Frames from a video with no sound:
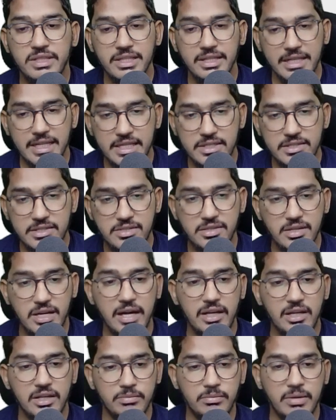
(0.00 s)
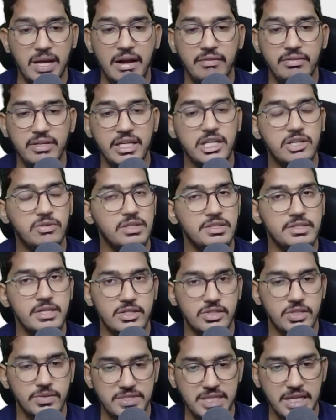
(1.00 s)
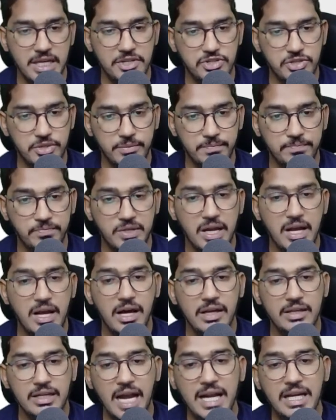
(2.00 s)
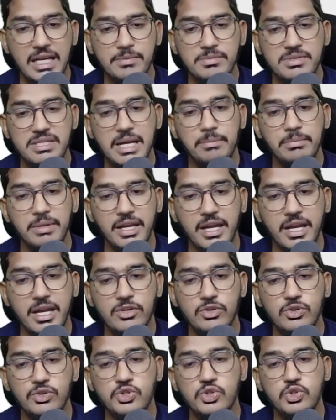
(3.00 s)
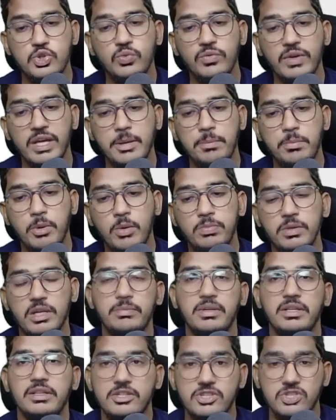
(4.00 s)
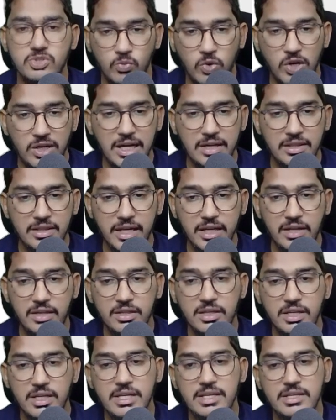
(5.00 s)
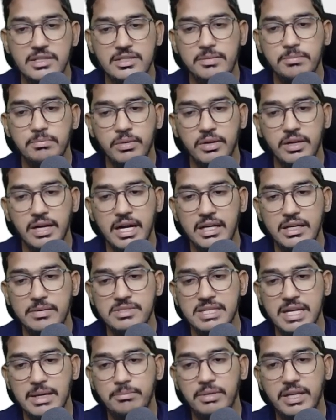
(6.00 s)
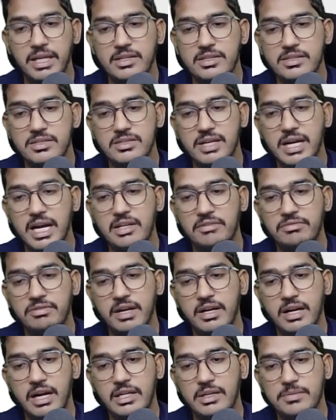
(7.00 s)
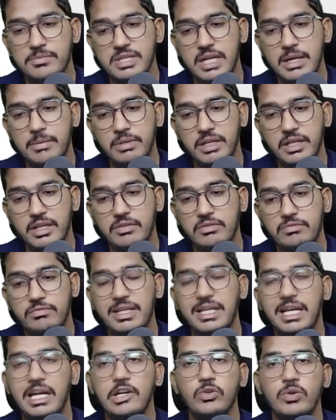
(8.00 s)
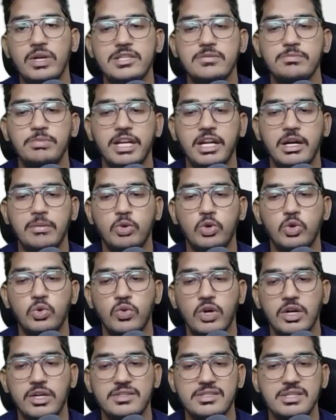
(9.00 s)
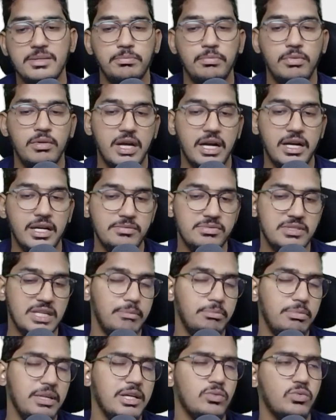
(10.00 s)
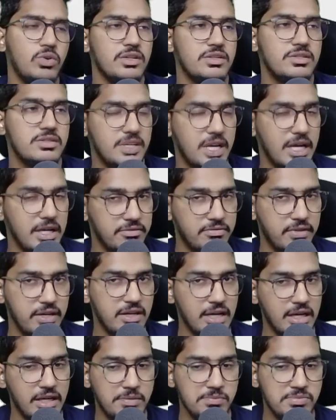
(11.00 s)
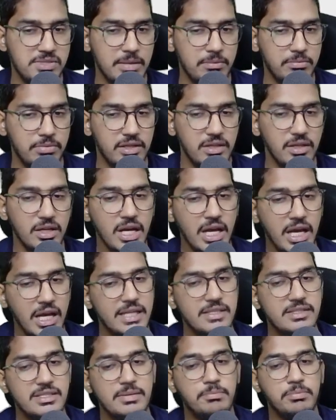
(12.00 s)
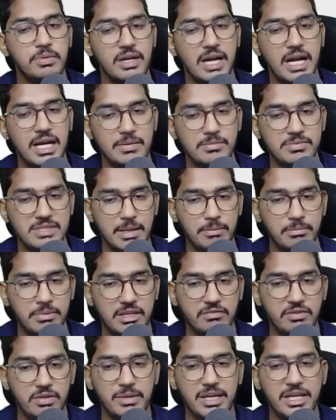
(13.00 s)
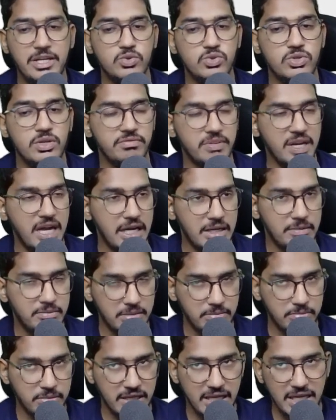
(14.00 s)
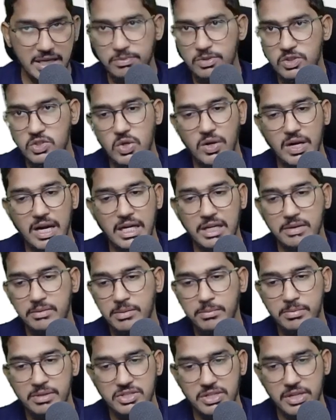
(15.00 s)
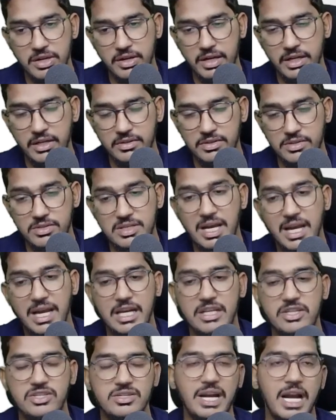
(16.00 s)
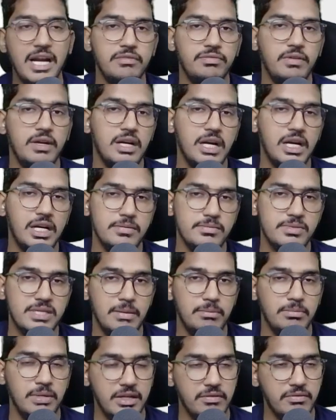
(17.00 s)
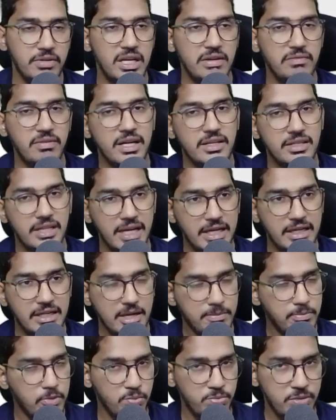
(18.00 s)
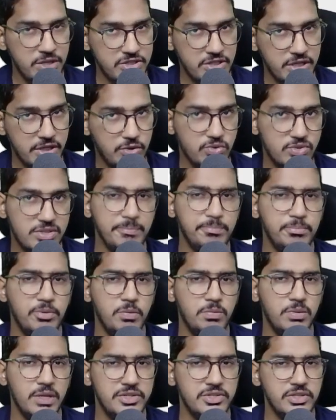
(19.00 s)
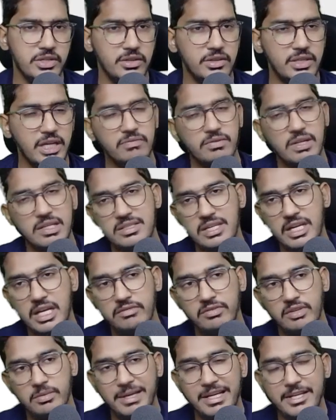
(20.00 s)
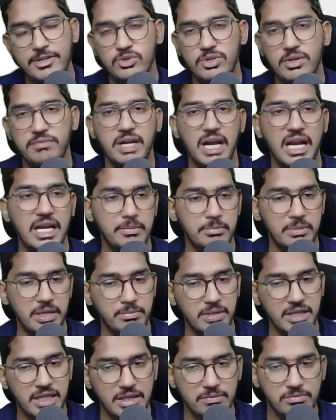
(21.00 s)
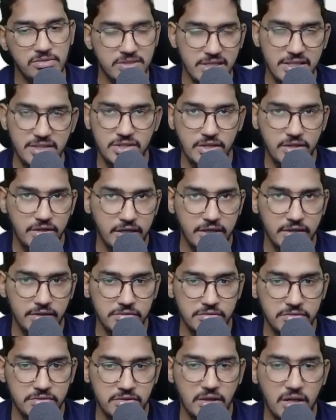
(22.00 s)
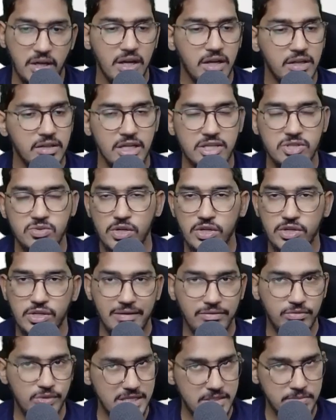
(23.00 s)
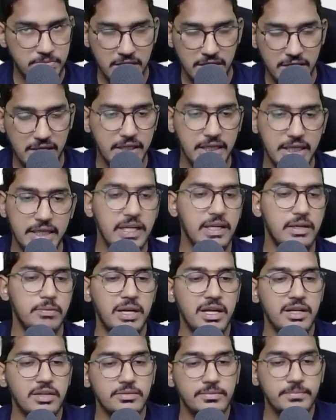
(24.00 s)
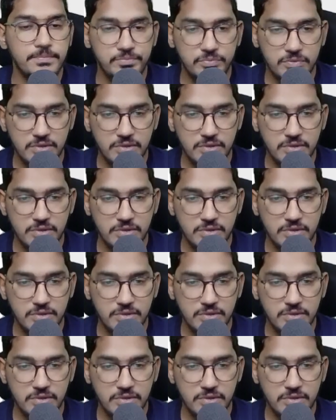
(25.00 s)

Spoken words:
within each stratum have an equal chance of selection. Random sampling includes 2 very popular methods. What are they? Simple random sampling, stratified random sampling. We need to explain about what is simple random sampling, what is stratified random sampling. In simple random sampling, we make use of random number tables or random number generators. In stratified random sampling, we divide the entire population into subpopulation. Then once again, we make use of random number tables and generators. That's what you have to explain in a detailed manner.